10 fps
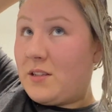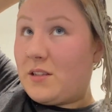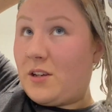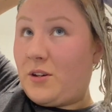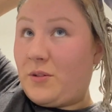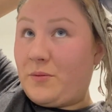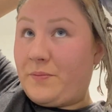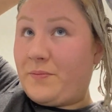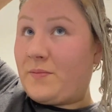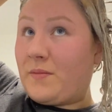So
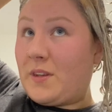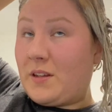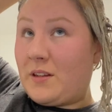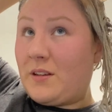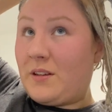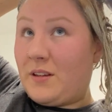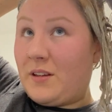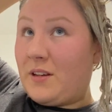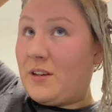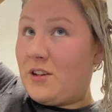
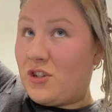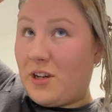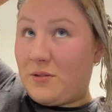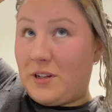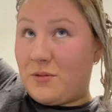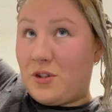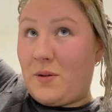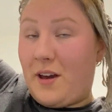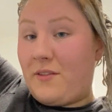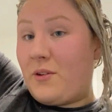shout out to
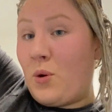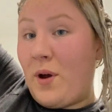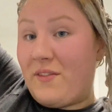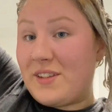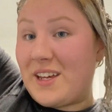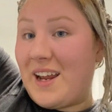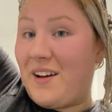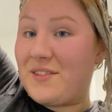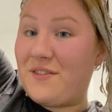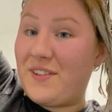whoever's gonna
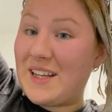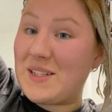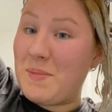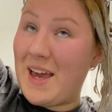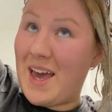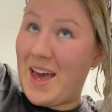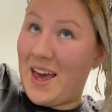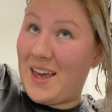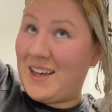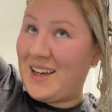have to fix my hair.